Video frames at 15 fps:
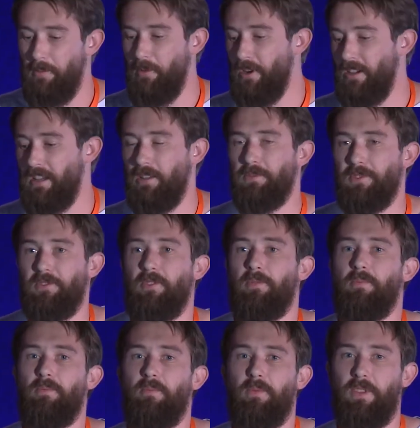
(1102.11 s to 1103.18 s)
Well, it comes
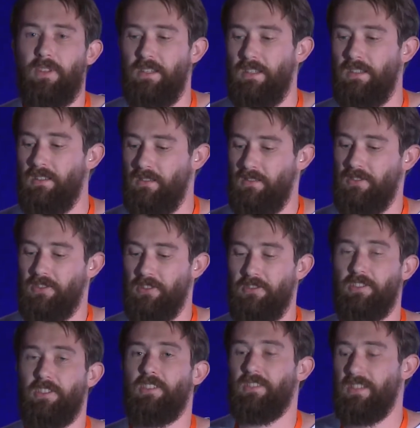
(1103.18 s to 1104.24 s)
from the
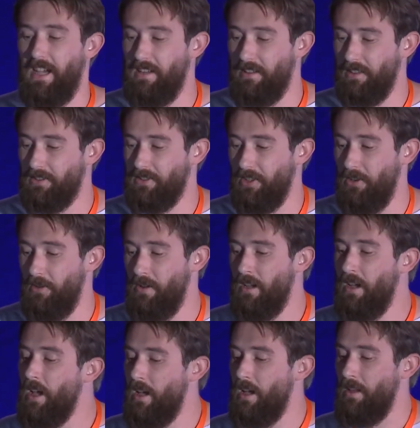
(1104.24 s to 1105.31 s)
service container. So
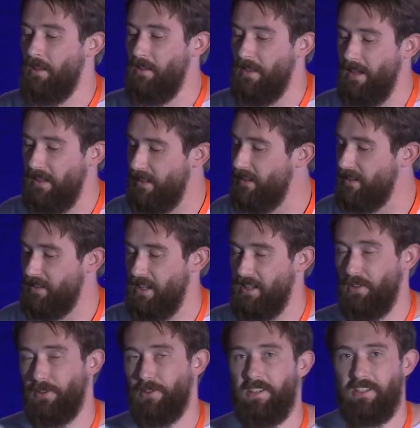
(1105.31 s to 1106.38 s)
that again is like a
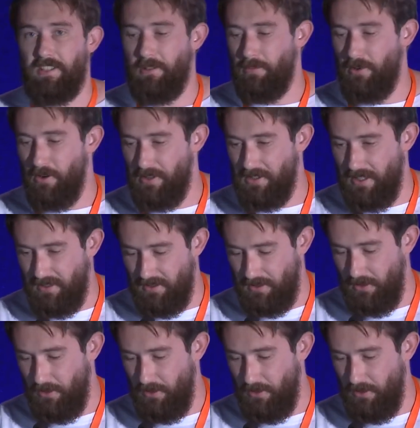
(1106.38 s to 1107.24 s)
three-step process.